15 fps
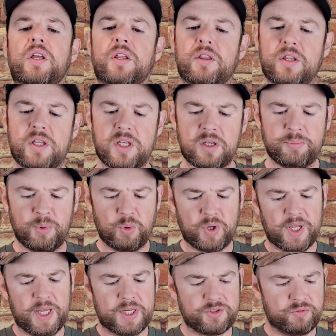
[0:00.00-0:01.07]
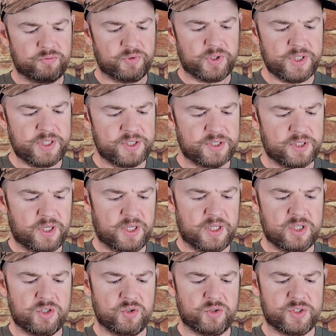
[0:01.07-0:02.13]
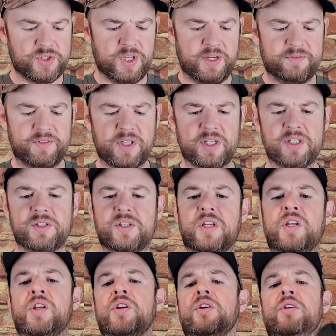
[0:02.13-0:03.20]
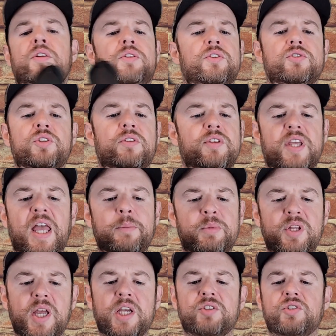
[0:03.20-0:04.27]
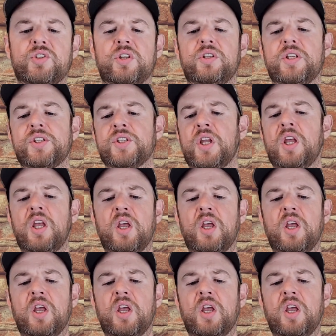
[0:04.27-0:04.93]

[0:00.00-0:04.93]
the bolt catch and release, and your safety is here. There's nothing ambidextrous on this.